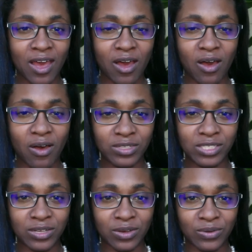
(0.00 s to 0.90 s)

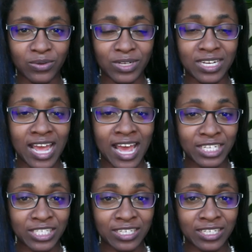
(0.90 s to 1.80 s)
Also,
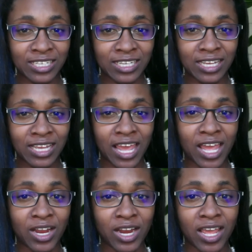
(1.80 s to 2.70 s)
nationally and
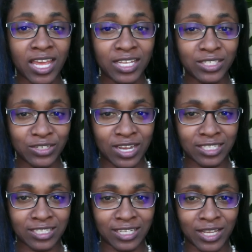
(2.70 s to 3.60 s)

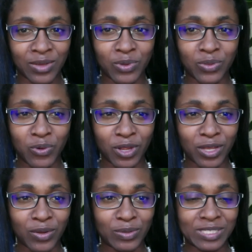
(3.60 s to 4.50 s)
internationally, with working
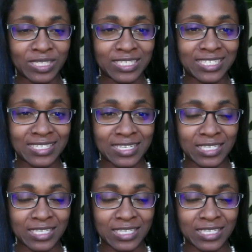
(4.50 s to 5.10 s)
groups such as this